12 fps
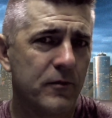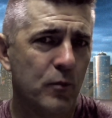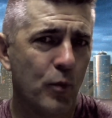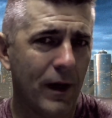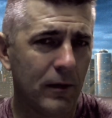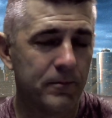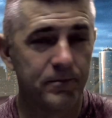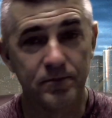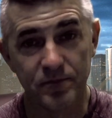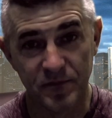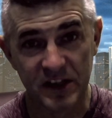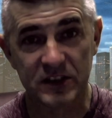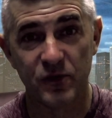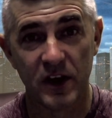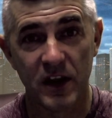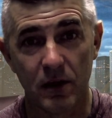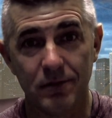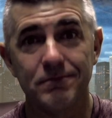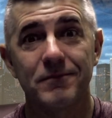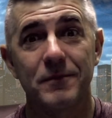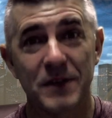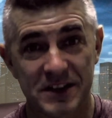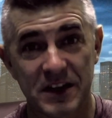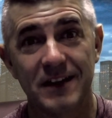Well, this video
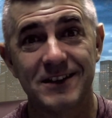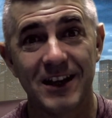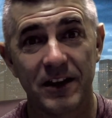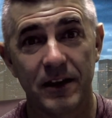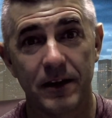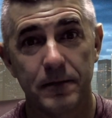is gonna tell you.